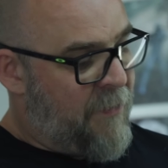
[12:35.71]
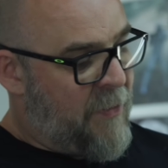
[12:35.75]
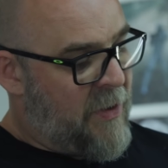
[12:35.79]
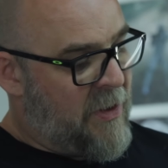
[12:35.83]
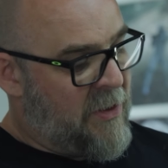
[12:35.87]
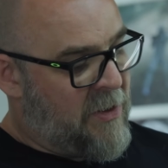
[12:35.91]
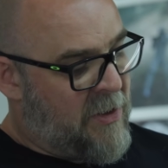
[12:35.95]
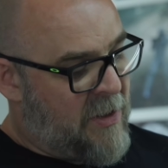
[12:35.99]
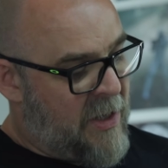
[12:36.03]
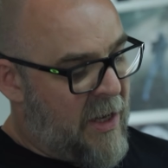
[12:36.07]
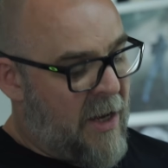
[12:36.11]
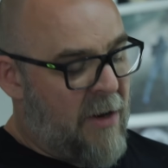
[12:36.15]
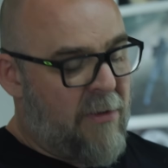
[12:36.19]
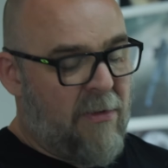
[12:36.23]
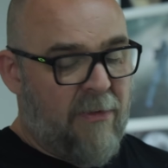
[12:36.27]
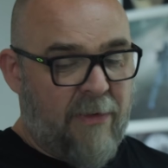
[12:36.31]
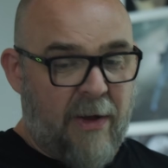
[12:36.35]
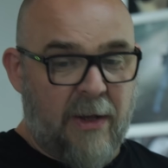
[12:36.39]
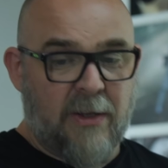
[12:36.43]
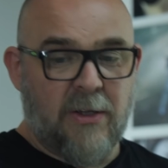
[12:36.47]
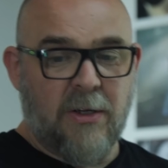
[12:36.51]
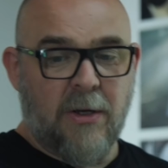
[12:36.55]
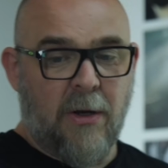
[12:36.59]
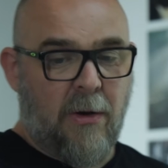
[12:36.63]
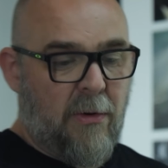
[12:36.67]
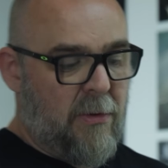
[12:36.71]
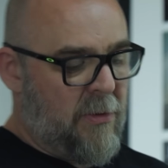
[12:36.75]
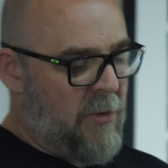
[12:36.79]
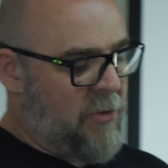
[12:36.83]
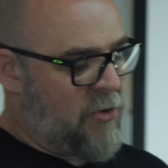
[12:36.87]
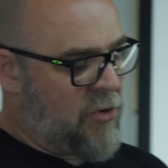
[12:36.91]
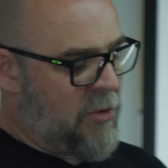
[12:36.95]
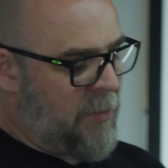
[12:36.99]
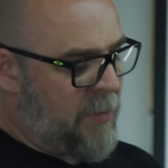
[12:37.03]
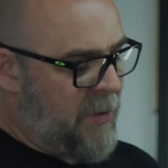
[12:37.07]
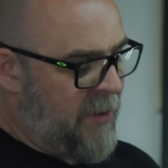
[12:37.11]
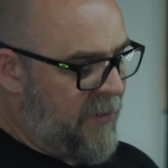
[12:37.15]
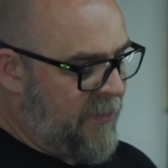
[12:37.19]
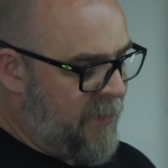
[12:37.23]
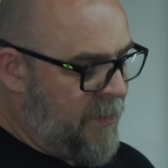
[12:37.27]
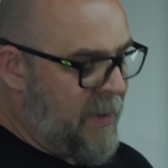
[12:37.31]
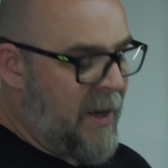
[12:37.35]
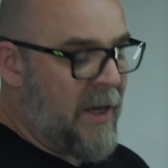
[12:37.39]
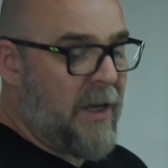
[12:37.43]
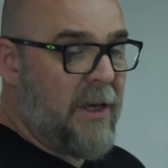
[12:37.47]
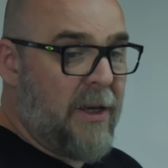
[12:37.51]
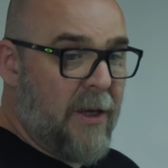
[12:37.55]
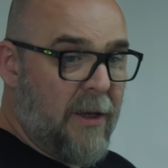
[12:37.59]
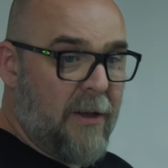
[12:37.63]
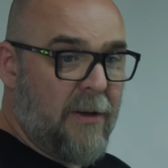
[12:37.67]
Instead, we've had to go to the trouble of
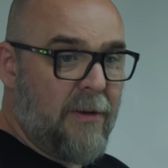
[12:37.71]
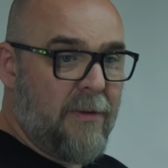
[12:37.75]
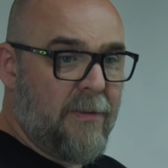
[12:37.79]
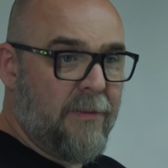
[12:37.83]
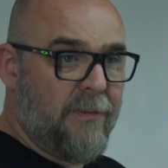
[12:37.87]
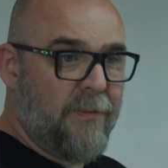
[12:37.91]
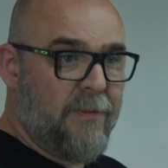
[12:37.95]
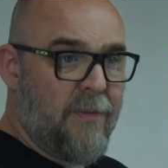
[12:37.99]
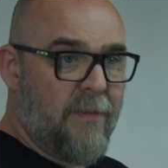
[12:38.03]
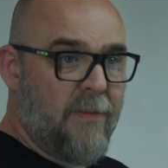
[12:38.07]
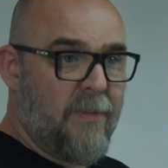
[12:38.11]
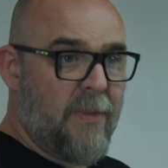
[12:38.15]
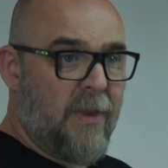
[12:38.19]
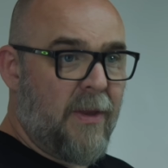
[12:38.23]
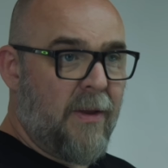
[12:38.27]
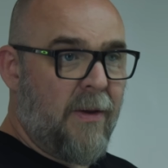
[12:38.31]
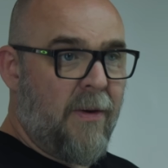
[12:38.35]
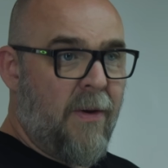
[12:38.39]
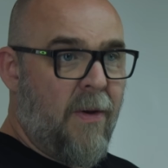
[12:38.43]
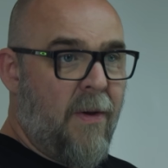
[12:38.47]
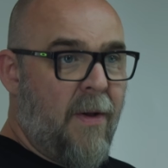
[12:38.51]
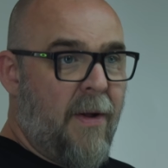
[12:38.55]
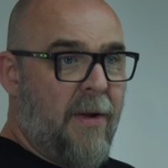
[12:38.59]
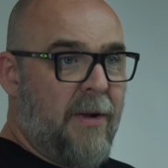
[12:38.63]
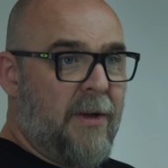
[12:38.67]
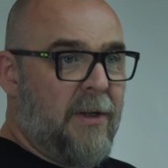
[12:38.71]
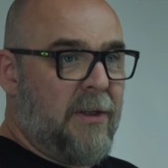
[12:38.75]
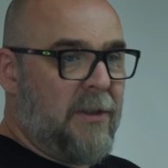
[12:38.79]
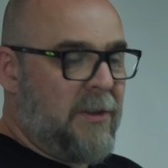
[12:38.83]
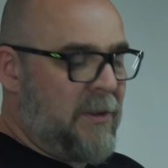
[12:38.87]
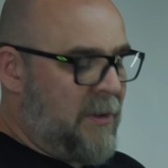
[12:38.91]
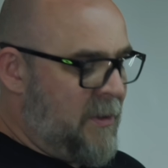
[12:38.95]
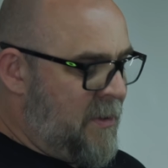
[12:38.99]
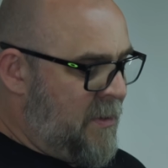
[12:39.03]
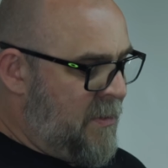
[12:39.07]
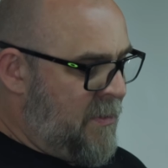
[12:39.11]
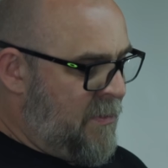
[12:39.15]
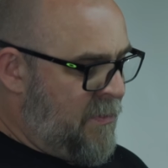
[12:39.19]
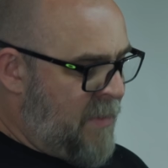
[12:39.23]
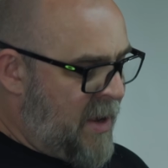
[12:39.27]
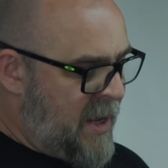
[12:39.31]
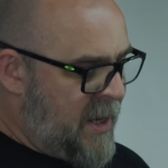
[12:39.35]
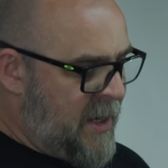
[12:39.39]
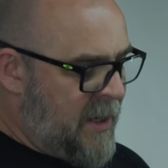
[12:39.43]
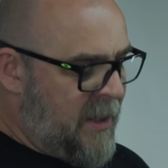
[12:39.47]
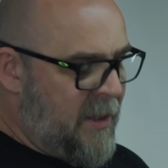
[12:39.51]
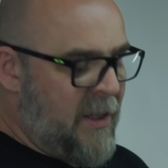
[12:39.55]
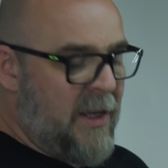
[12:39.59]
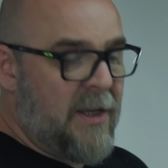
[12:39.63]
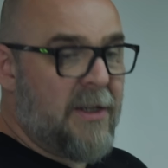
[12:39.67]
making
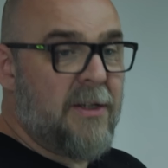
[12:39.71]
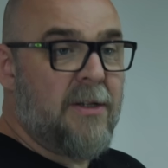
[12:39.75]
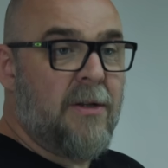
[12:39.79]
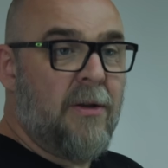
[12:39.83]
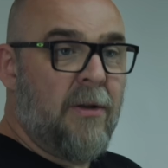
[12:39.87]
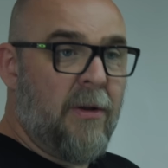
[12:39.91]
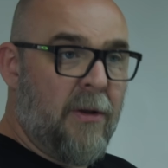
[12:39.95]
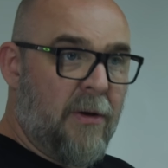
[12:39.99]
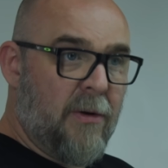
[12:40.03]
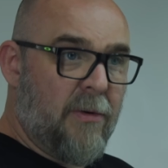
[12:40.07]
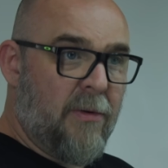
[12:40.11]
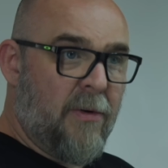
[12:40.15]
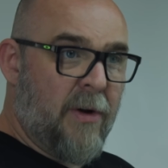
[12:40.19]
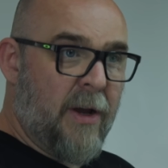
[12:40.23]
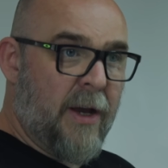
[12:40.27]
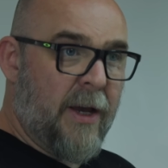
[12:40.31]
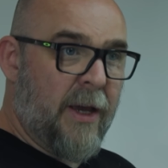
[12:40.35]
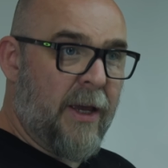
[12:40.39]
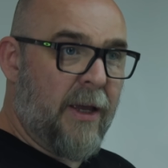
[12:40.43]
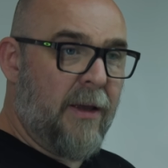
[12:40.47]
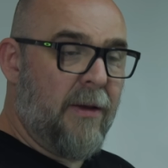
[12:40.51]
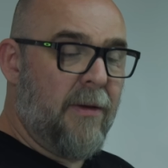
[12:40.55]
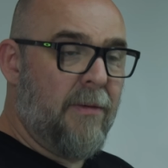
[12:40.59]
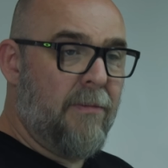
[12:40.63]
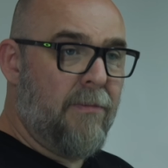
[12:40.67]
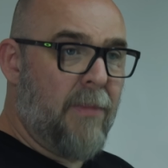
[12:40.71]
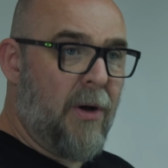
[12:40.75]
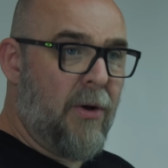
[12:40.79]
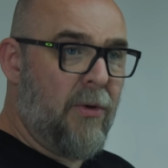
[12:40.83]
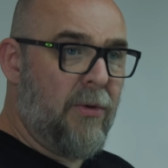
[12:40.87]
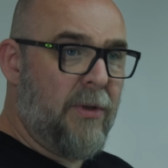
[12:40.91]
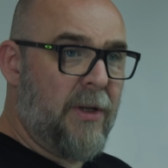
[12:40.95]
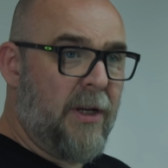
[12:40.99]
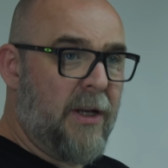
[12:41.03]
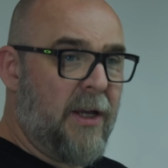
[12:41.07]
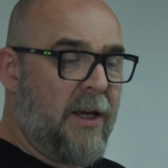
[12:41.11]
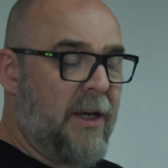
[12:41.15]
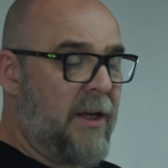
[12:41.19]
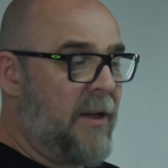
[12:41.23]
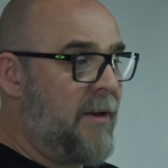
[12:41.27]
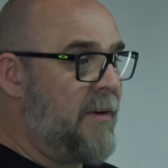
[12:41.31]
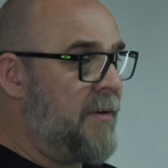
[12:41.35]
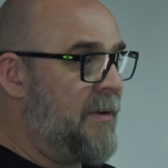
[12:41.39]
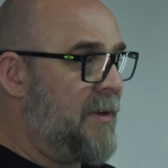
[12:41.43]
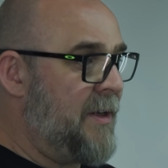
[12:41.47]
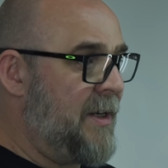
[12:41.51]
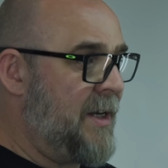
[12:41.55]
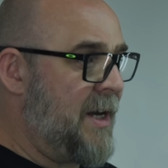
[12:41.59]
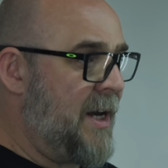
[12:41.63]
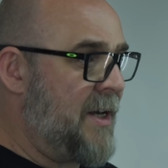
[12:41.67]
this look right, moulding it,
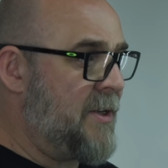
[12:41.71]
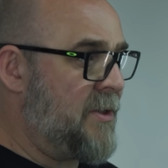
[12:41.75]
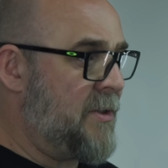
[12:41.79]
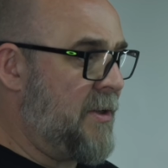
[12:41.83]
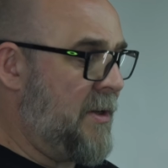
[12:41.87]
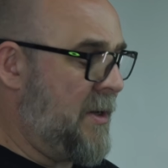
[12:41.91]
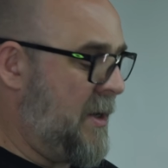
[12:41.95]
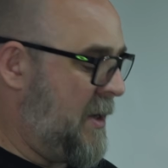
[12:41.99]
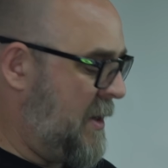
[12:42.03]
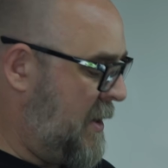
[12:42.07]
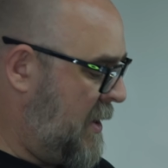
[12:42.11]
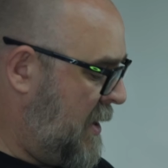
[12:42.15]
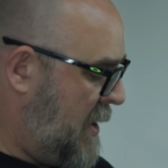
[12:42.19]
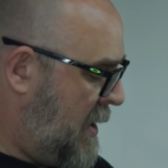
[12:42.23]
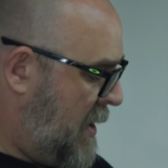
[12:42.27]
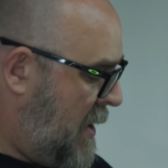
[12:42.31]
casting it.